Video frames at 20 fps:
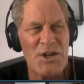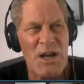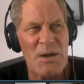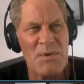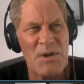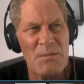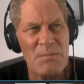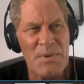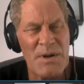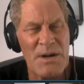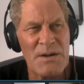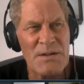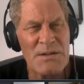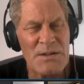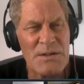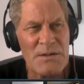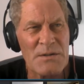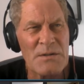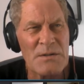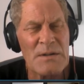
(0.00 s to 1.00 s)
shape compared
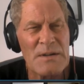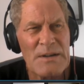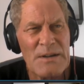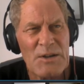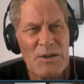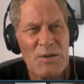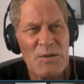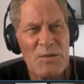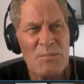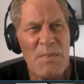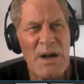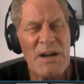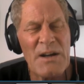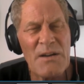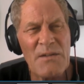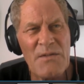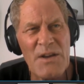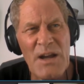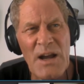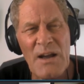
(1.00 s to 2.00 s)
to many
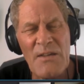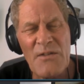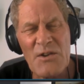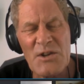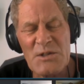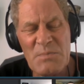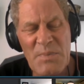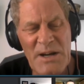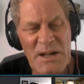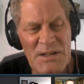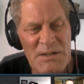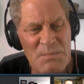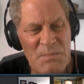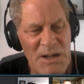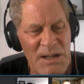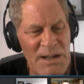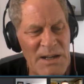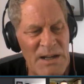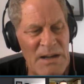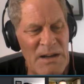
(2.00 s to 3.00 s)
of the others, but it's
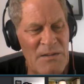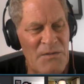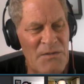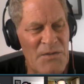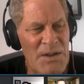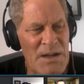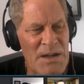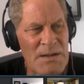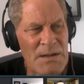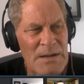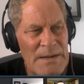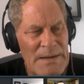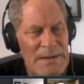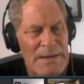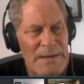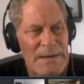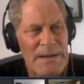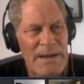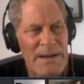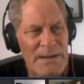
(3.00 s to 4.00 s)
believed that
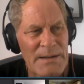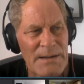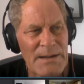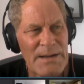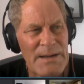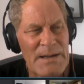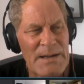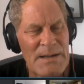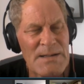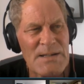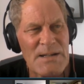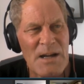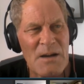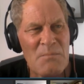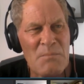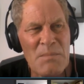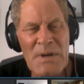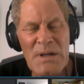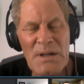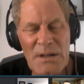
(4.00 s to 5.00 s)
at least
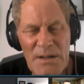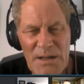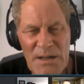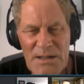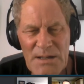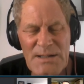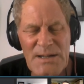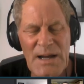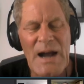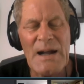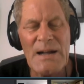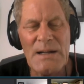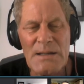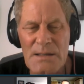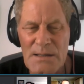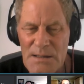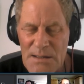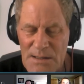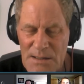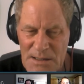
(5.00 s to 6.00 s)
1 million
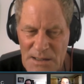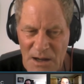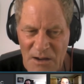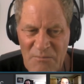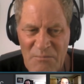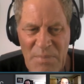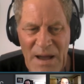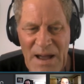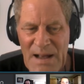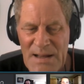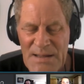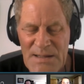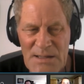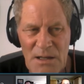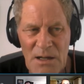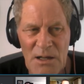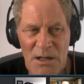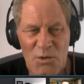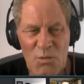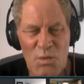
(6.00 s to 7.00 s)
tons of
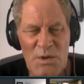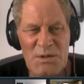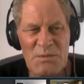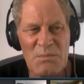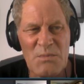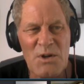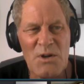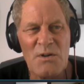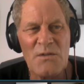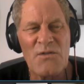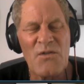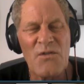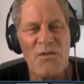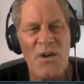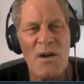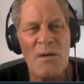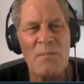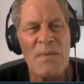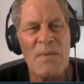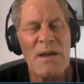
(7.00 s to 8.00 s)
basalt was moved
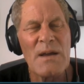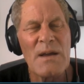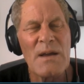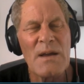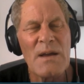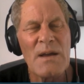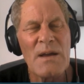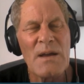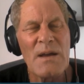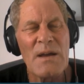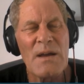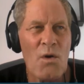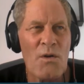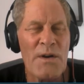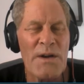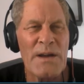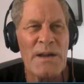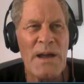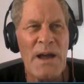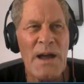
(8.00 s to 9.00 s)
from the
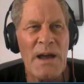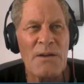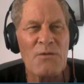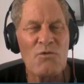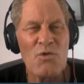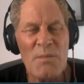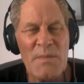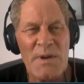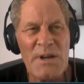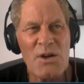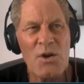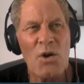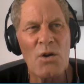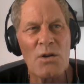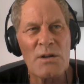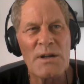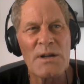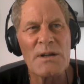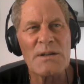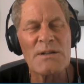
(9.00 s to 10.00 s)
quarry at
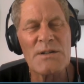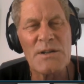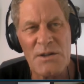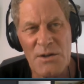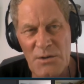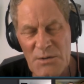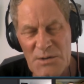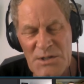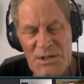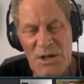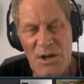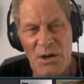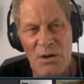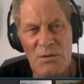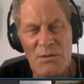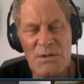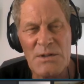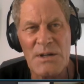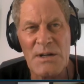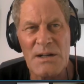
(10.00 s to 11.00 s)
Rumicolca to
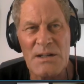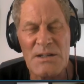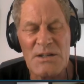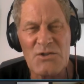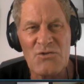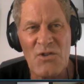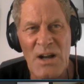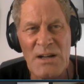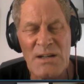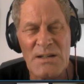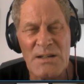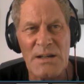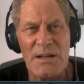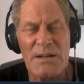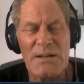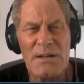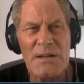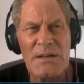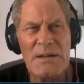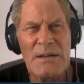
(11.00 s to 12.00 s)
Cusco to construct
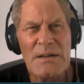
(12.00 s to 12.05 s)
it.